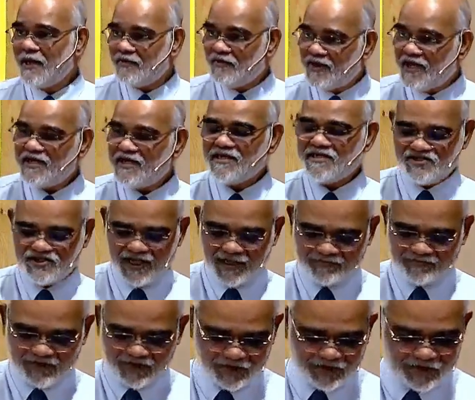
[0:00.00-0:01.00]
And then in
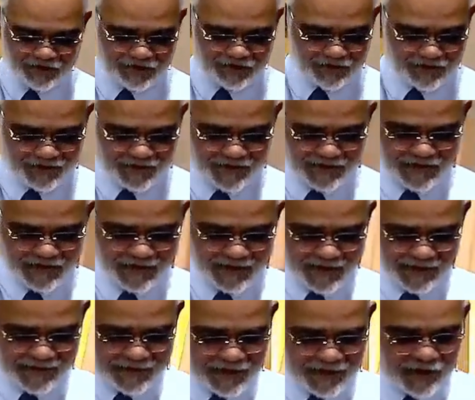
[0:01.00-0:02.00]
chapter 2,
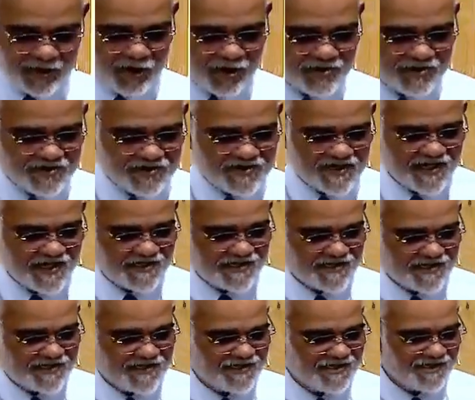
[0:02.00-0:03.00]
the Lord
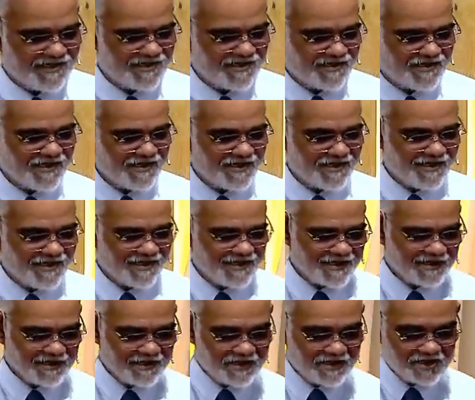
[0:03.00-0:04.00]
says
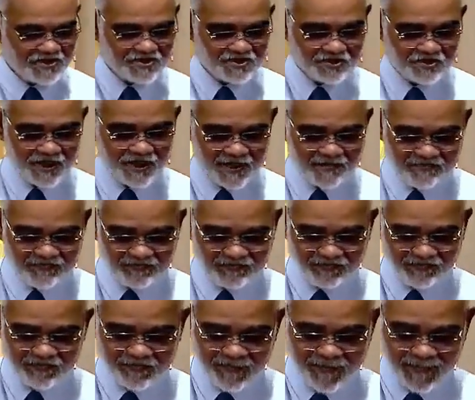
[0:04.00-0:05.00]
this to
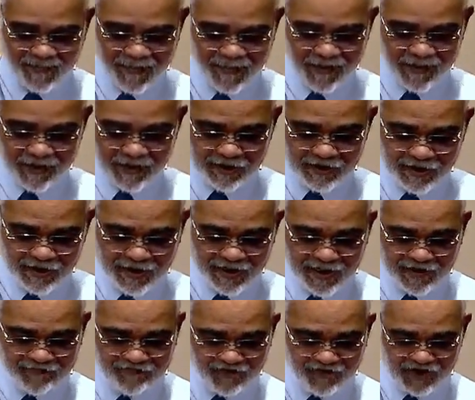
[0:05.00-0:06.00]
him
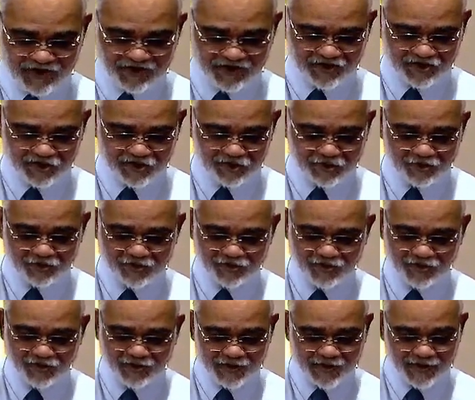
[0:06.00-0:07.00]
in verse 2
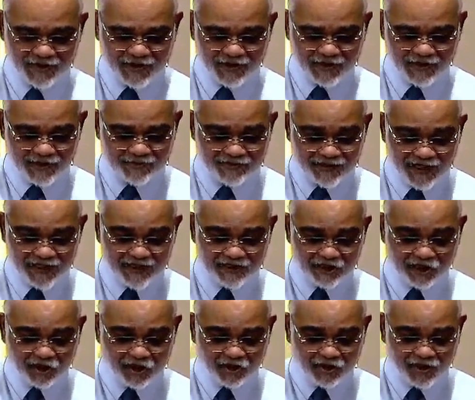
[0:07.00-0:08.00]
Then
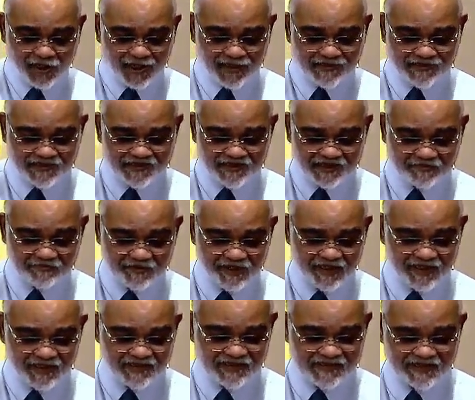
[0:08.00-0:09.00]
the Lord answered
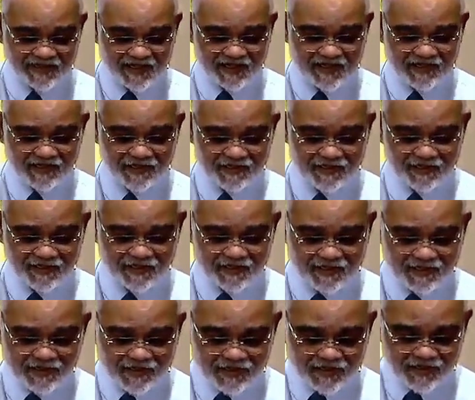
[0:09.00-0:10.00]
me and said,
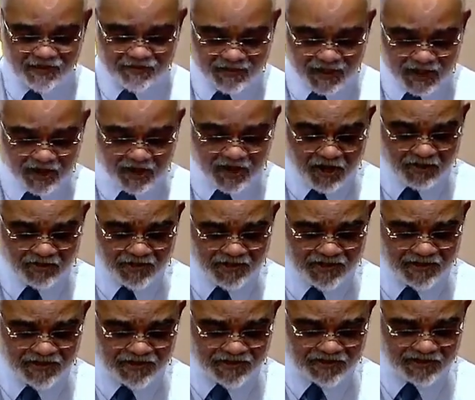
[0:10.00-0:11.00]

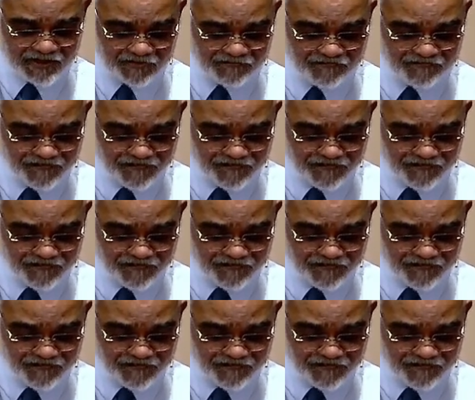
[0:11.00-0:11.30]
Record the